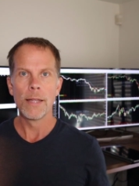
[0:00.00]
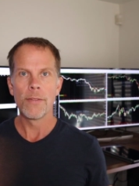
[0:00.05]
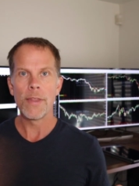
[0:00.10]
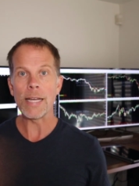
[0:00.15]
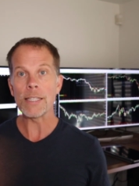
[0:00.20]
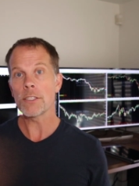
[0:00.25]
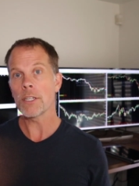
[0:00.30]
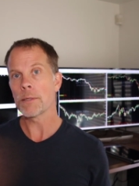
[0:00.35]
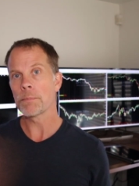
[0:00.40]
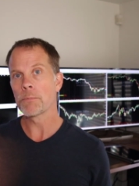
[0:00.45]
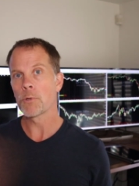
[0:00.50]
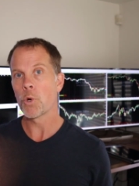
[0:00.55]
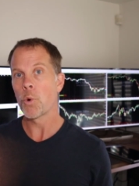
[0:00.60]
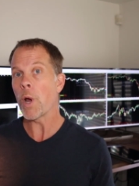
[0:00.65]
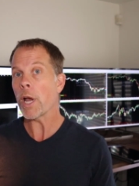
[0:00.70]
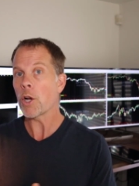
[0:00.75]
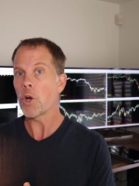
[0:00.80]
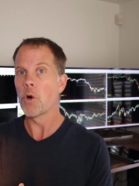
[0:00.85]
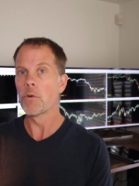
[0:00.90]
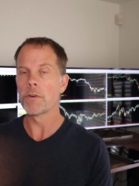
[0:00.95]
that's a
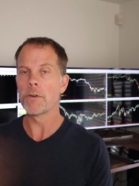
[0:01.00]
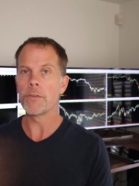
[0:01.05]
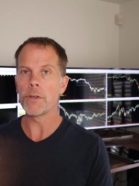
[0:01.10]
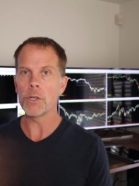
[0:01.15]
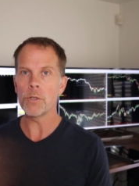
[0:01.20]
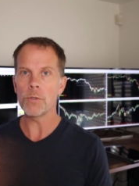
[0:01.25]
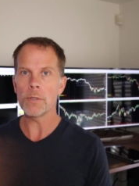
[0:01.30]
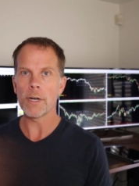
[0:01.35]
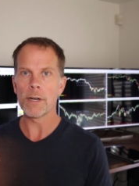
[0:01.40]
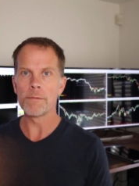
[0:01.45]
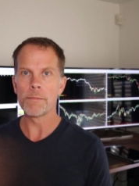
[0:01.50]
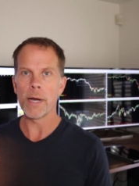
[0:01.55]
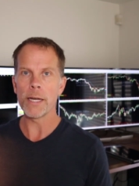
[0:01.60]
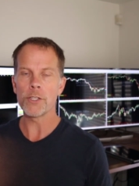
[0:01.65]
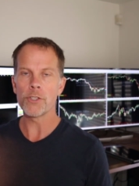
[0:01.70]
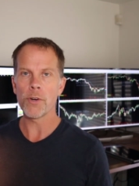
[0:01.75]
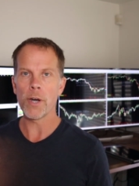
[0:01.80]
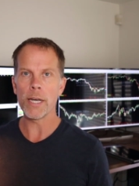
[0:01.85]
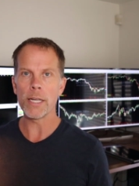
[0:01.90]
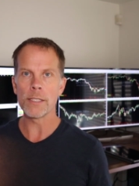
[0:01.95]
quick overview of
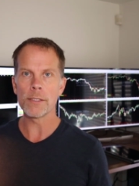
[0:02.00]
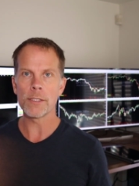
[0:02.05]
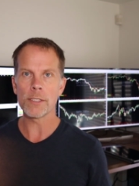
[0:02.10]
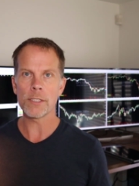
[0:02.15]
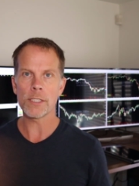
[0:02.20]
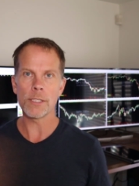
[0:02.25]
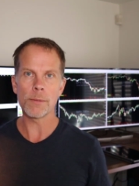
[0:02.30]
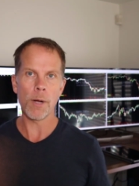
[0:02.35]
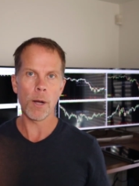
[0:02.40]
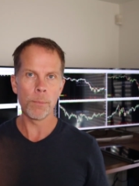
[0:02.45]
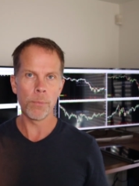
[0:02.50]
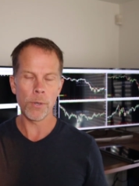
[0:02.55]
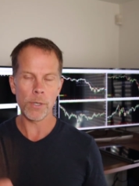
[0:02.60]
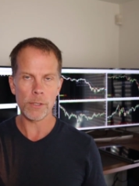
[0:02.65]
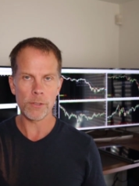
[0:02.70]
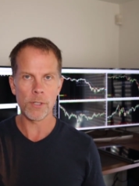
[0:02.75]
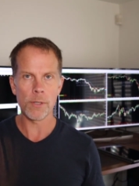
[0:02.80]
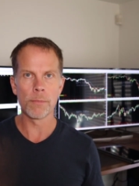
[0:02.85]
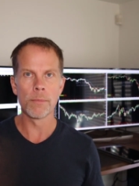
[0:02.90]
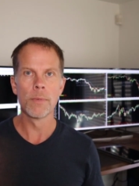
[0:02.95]
my trading system. I'll
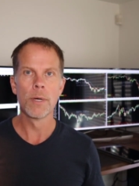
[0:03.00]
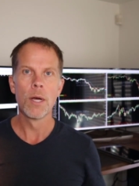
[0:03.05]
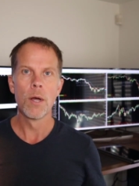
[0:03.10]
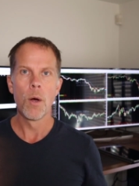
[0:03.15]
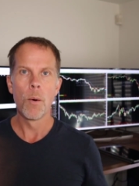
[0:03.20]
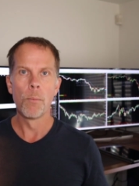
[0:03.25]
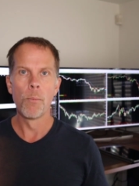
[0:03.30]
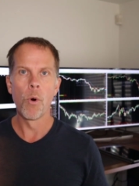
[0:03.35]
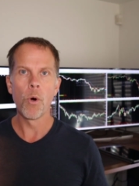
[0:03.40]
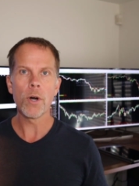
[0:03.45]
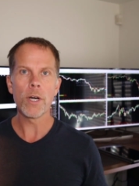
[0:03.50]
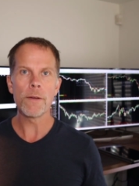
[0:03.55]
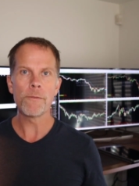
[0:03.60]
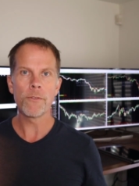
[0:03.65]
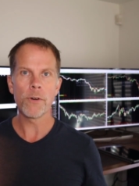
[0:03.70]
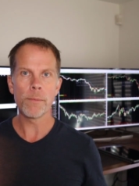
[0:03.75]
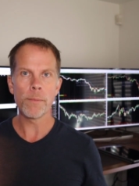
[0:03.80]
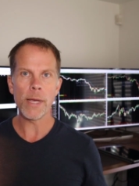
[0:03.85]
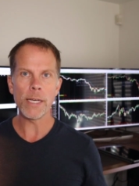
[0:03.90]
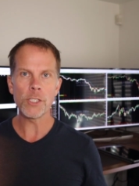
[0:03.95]
put some more
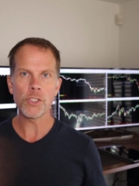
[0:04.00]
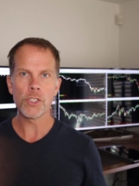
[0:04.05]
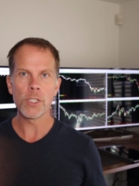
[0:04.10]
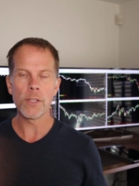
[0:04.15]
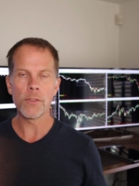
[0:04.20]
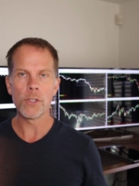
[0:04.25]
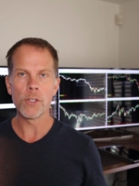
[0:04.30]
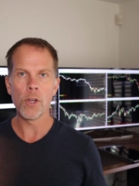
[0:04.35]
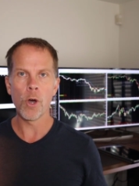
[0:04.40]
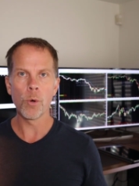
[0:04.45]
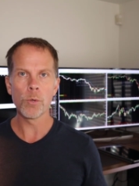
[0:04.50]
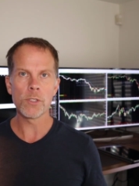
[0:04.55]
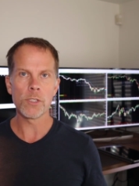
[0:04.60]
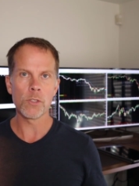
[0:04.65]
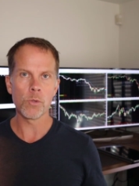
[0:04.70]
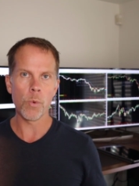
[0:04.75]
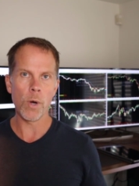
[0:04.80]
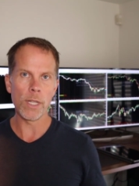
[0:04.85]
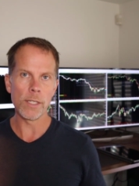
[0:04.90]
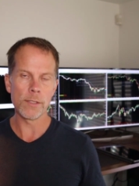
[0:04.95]
information in the notes
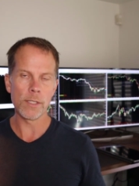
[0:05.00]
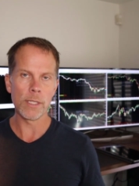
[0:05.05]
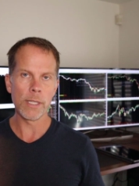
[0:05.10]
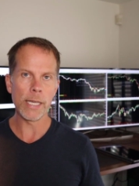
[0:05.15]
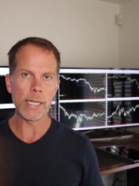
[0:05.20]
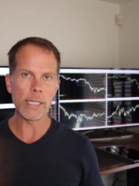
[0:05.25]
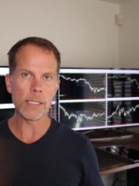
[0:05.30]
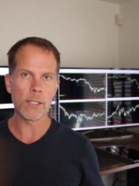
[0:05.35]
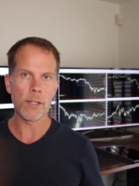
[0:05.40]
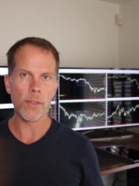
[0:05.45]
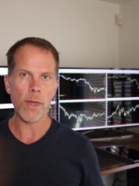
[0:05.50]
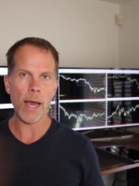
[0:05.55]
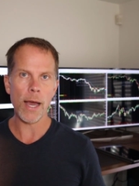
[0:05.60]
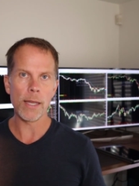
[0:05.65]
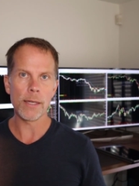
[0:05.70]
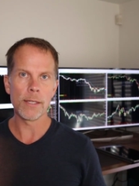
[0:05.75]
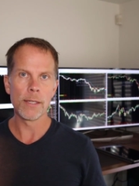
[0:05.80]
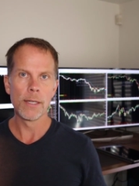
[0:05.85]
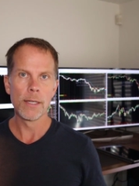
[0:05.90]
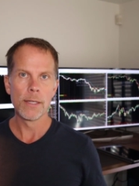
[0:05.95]
as well as a link to
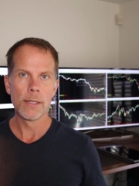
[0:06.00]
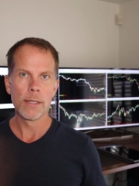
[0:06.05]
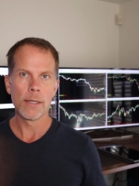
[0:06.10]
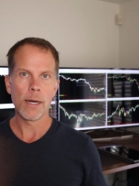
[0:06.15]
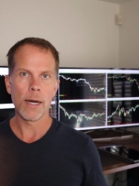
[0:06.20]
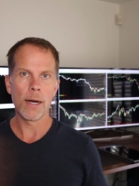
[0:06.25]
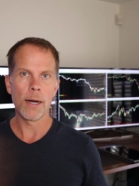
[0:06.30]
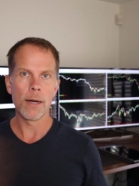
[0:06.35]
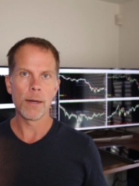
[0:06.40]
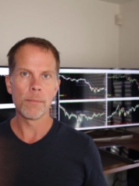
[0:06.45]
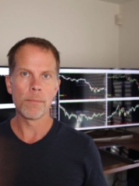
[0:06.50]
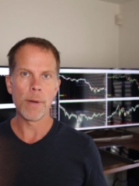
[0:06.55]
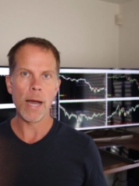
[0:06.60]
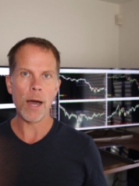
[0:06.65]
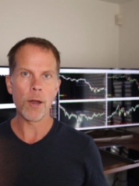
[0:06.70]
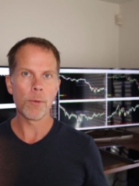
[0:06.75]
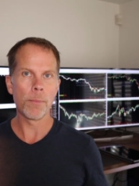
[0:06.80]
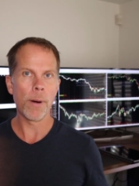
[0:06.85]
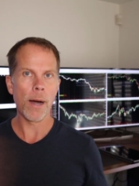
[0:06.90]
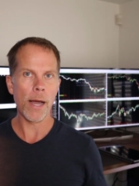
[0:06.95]
that um,
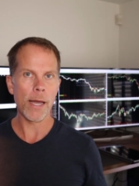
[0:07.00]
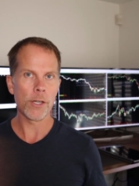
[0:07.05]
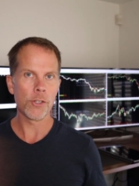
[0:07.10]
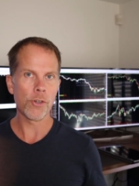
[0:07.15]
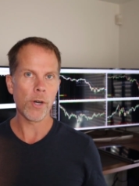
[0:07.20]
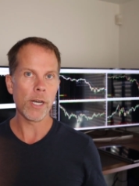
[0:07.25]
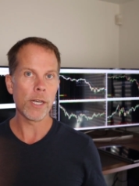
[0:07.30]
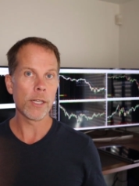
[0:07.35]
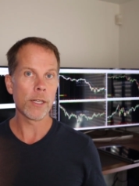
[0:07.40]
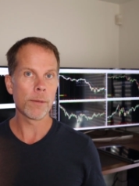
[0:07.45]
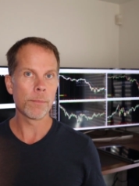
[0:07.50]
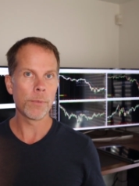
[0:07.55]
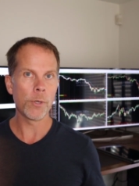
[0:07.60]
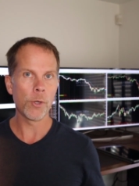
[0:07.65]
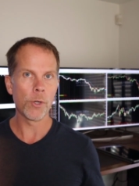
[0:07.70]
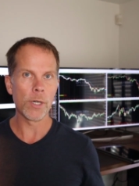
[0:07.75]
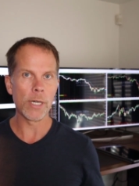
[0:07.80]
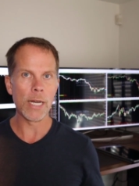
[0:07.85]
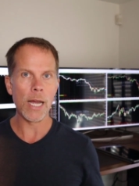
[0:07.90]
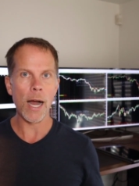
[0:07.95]
how to buy a trading
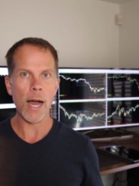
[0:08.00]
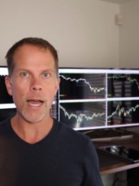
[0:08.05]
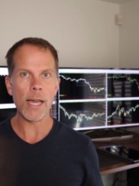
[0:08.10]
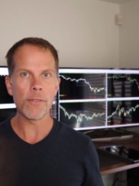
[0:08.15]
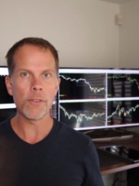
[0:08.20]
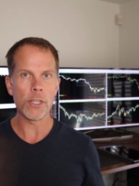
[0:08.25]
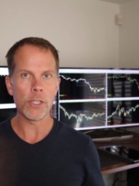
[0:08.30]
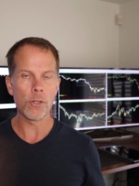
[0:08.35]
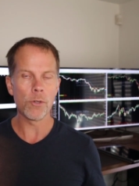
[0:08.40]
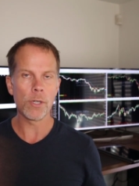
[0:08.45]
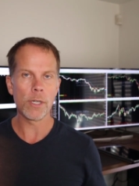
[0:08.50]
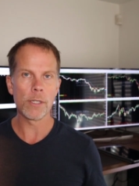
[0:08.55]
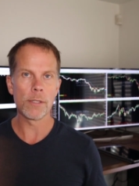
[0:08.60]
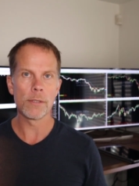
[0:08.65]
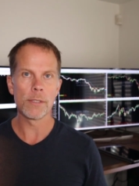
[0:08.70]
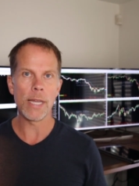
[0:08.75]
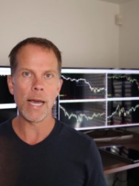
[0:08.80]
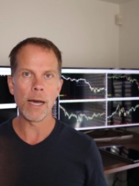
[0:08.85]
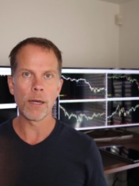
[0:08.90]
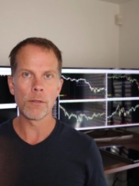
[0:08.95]
computer guide that you
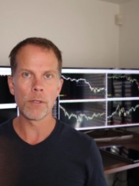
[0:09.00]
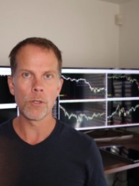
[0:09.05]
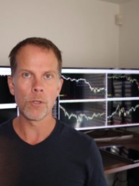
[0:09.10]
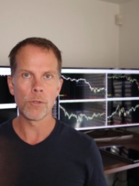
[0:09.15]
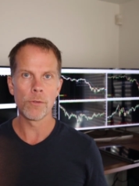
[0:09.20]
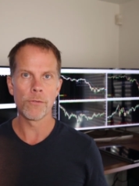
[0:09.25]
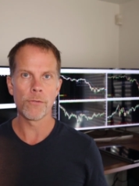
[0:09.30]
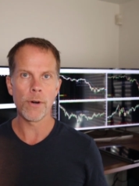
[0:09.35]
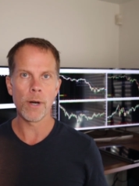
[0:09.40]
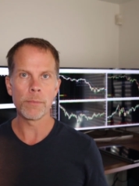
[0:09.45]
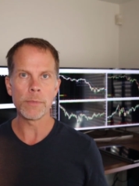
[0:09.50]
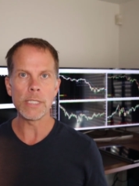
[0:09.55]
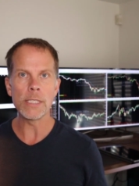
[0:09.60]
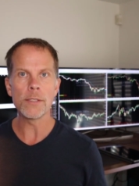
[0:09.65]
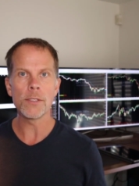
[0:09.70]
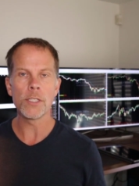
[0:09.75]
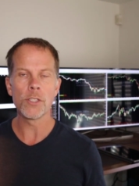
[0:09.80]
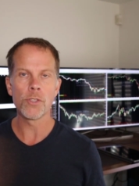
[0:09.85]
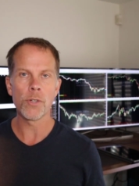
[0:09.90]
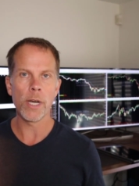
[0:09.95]
can download from
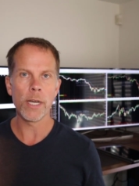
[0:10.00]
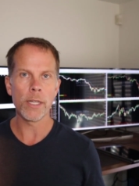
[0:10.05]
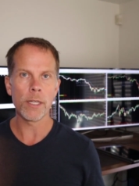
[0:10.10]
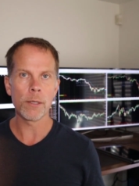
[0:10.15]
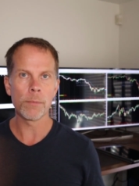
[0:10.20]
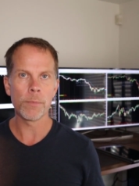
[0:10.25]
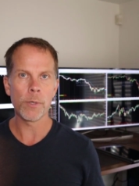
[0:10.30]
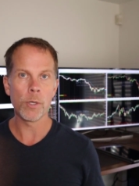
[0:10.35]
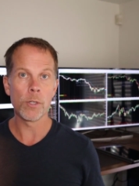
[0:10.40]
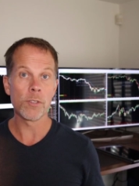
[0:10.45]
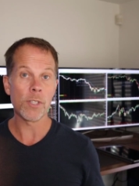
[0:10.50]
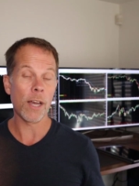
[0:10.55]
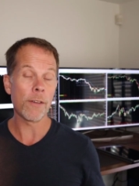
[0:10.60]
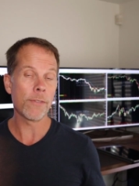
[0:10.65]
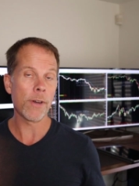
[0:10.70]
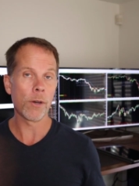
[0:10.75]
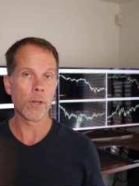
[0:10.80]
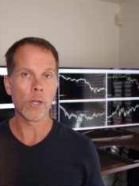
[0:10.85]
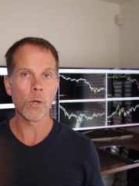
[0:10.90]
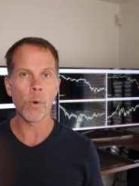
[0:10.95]
EZTrading Computers. I
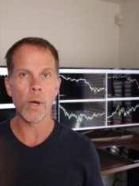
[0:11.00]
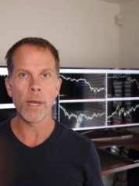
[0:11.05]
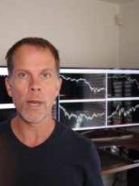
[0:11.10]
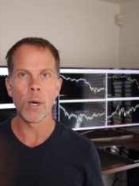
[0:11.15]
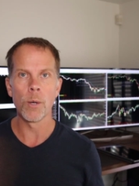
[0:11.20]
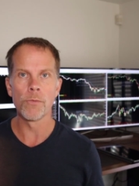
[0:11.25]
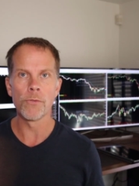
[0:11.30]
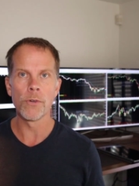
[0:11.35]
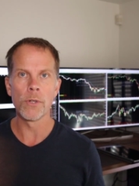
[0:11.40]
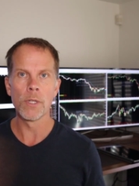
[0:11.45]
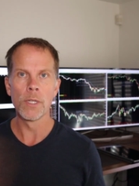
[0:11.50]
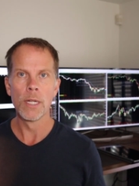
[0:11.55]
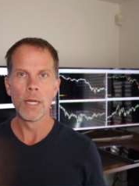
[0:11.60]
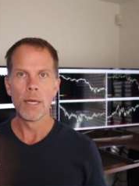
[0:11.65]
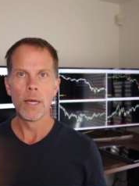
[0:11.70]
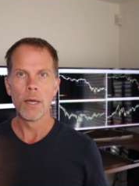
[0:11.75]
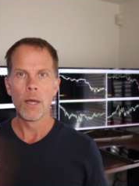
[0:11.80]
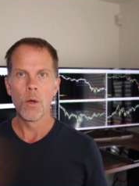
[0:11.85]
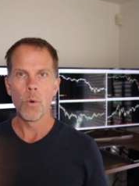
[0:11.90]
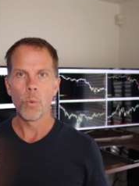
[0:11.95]
found it quite helpful
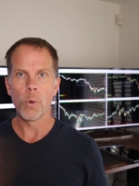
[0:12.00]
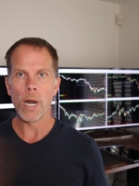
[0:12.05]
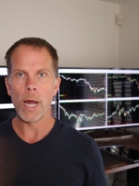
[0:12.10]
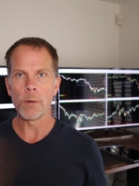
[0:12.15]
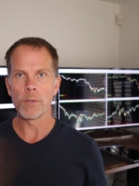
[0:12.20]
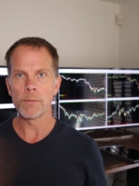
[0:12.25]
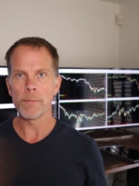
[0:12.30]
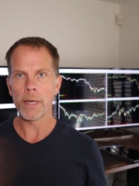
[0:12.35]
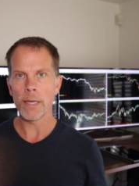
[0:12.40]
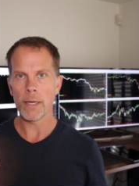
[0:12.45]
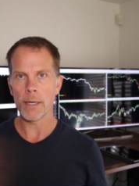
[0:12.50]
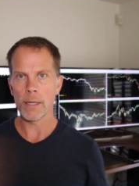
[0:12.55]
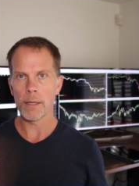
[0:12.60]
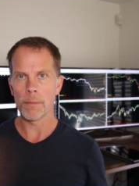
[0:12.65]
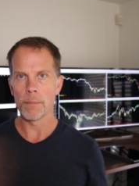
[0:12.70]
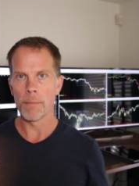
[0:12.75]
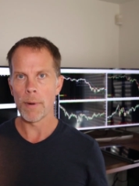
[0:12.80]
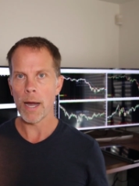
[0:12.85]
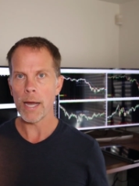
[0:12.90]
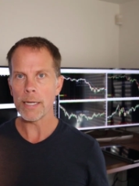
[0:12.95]
when I was
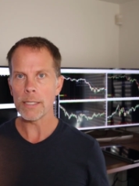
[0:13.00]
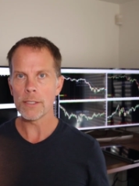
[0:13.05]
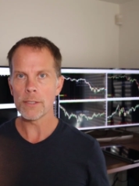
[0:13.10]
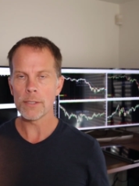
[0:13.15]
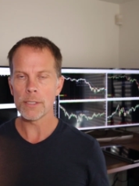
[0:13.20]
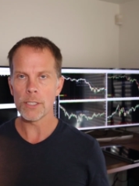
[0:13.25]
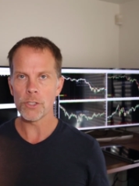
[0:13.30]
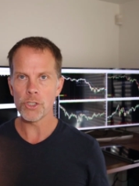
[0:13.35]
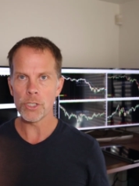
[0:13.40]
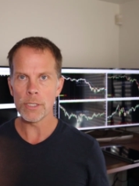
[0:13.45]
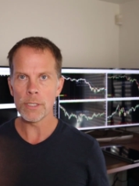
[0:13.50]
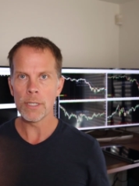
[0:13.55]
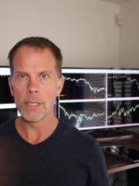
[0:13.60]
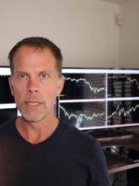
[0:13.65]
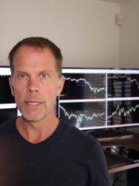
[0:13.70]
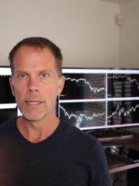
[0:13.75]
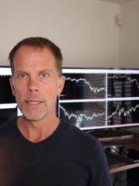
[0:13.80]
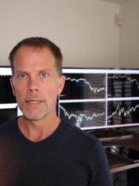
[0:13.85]
making my decision.